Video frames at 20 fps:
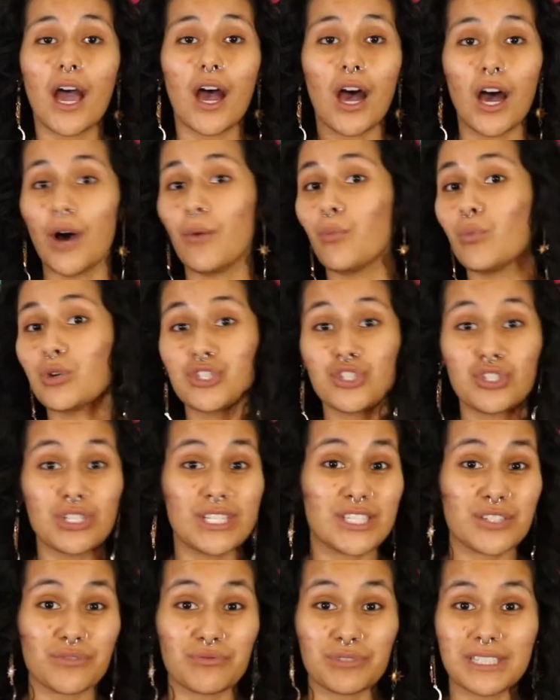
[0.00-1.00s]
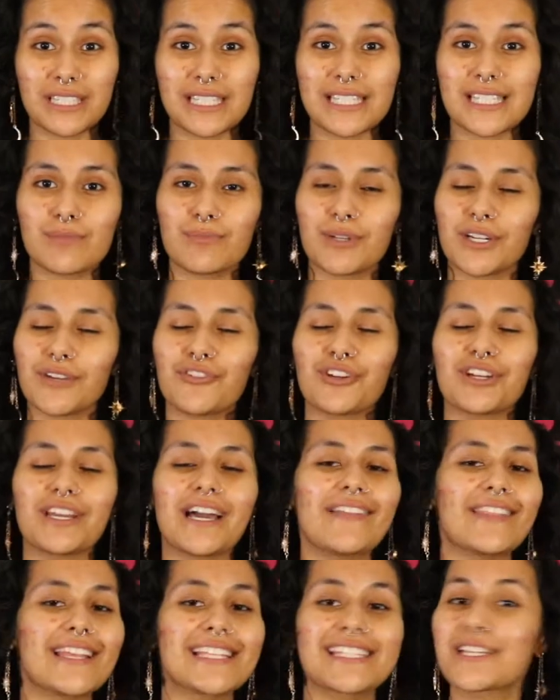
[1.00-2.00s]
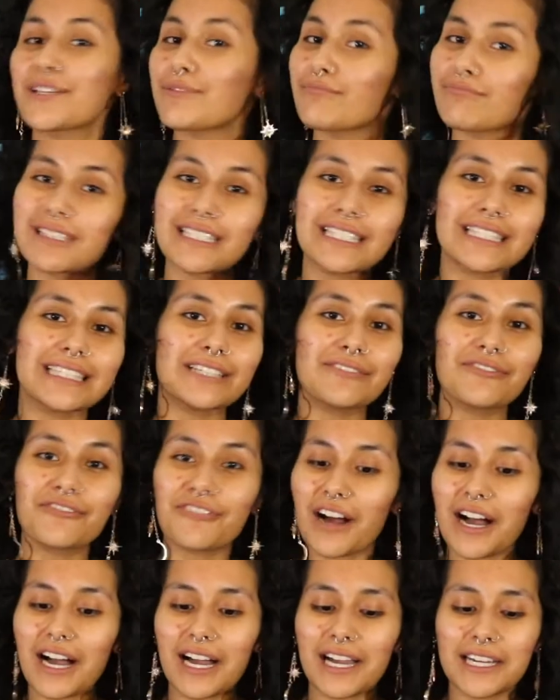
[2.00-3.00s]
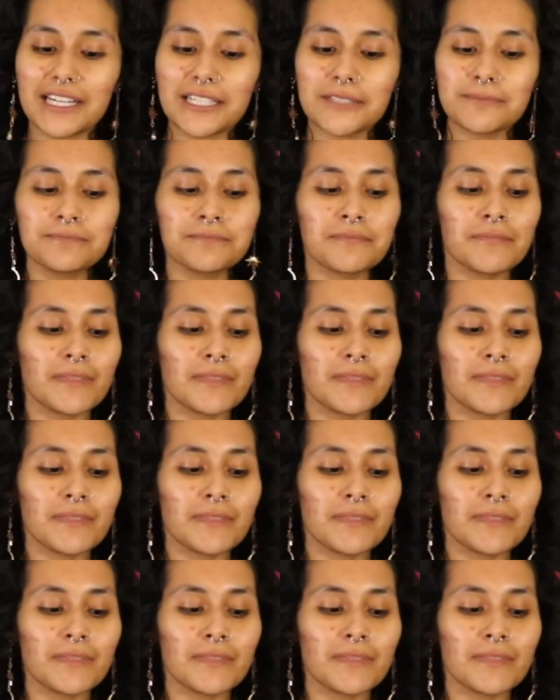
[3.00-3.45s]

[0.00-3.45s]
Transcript: what you need to release, but if you're not, that's completely fine.